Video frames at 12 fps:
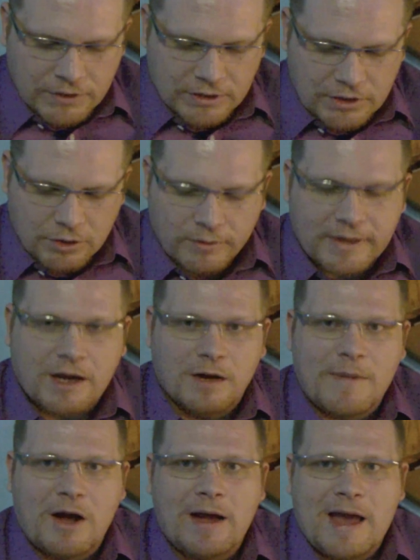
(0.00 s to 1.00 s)
don't care
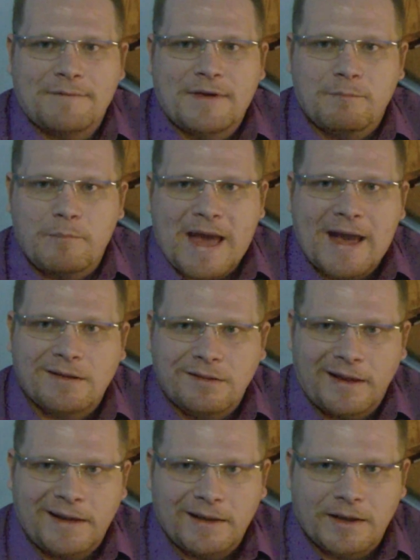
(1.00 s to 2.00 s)
about having
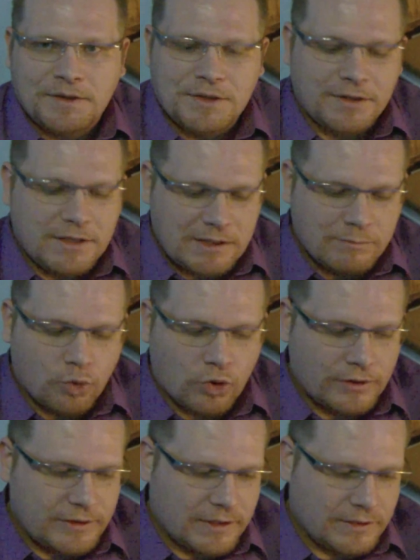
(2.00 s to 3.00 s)
backlighting on your
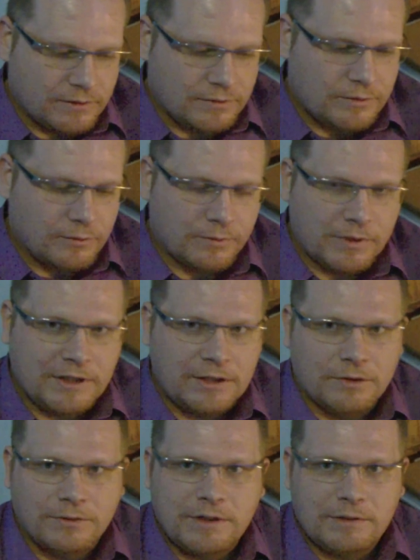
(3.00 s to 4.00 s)
keyboard, then you really
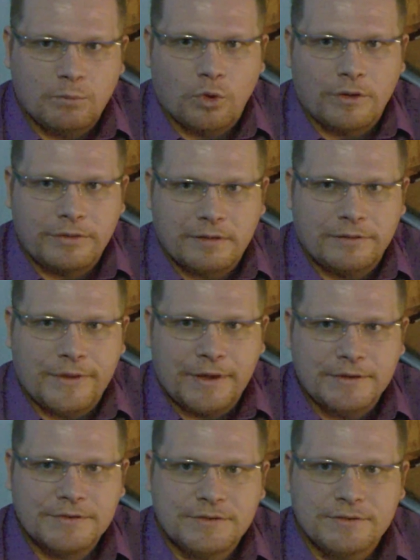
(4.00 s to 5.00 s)
don't need more than
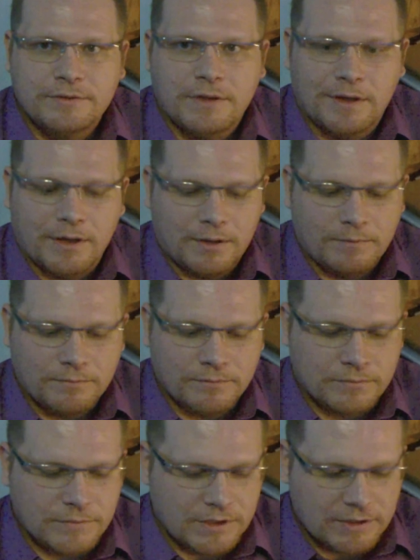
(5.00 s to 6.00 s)
this.
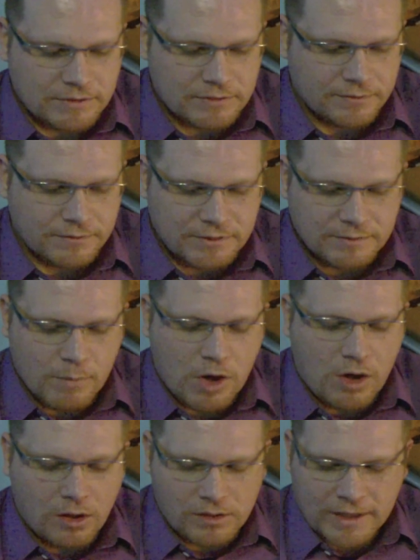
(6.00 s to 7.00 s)
It's
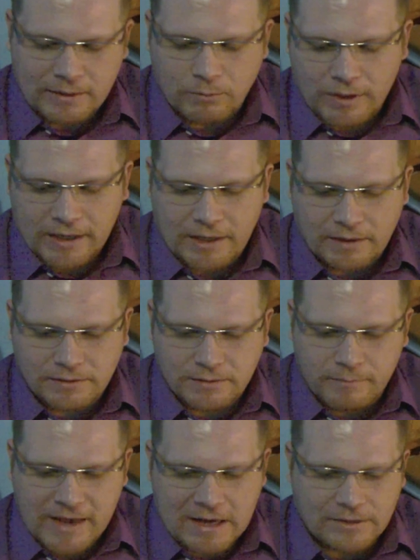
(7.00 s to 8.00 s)
small, lightweight.
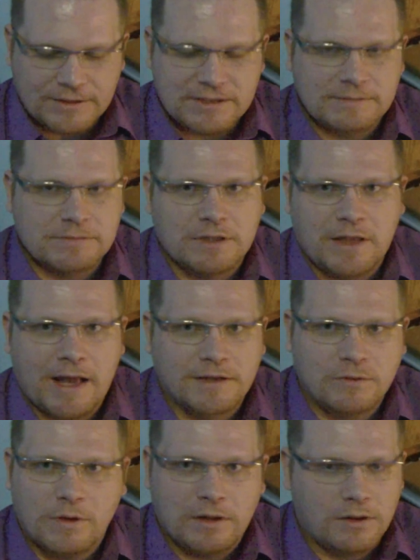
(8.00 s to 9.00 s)
The battery seems to
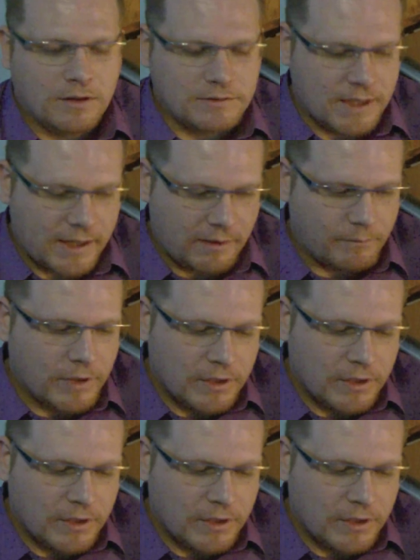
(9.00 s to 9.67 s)
last quite a long time.